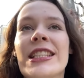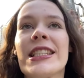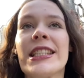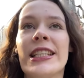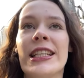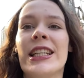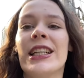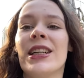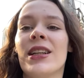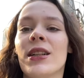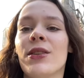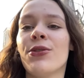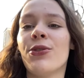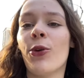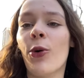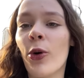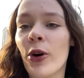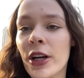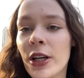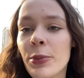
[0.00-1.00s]
till
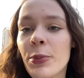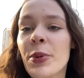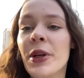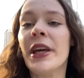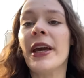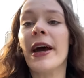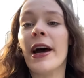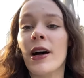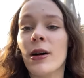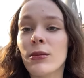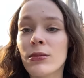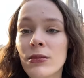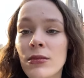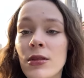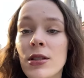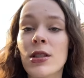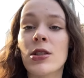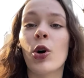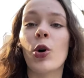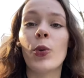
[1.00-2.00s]
4 p.m.,
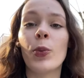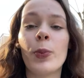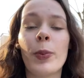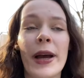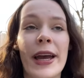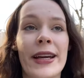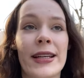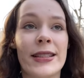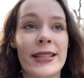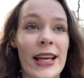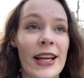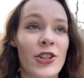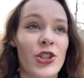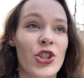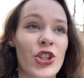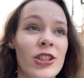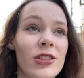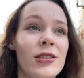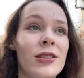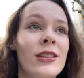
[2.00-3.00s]
so pay
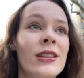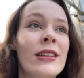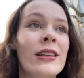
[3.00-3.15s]
attention